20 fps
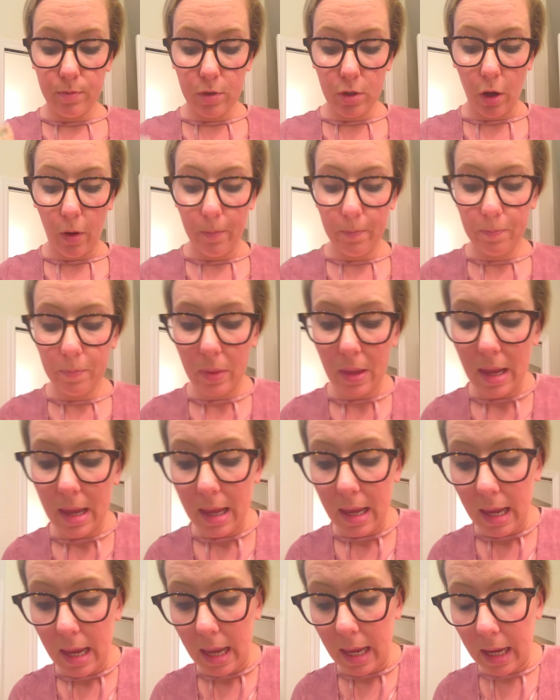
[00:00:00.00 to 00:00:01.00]
So
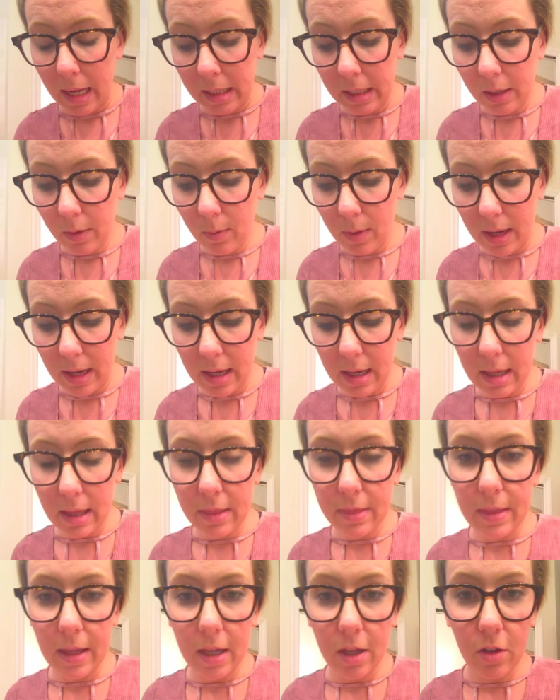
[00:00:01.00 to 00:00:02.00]
anyway,
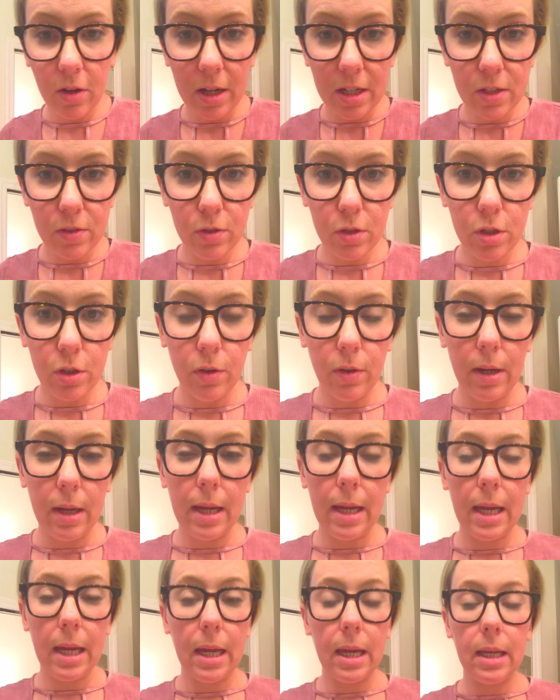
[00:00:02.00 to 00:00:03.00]
thank you guys for
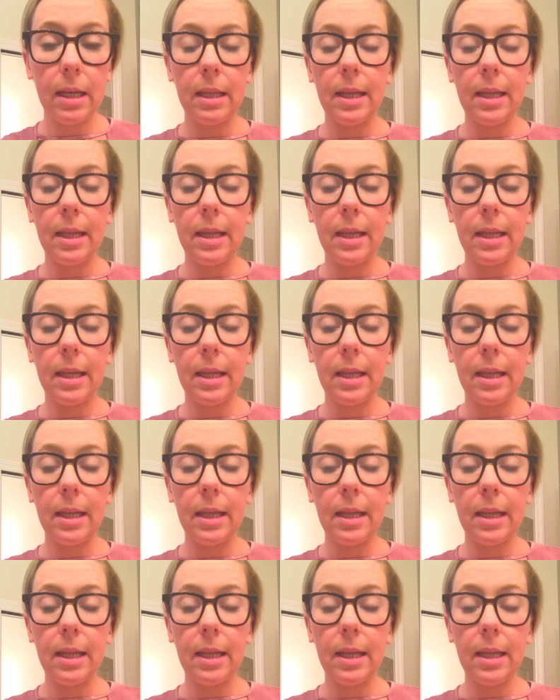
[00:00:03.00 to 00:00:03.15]
tuning in.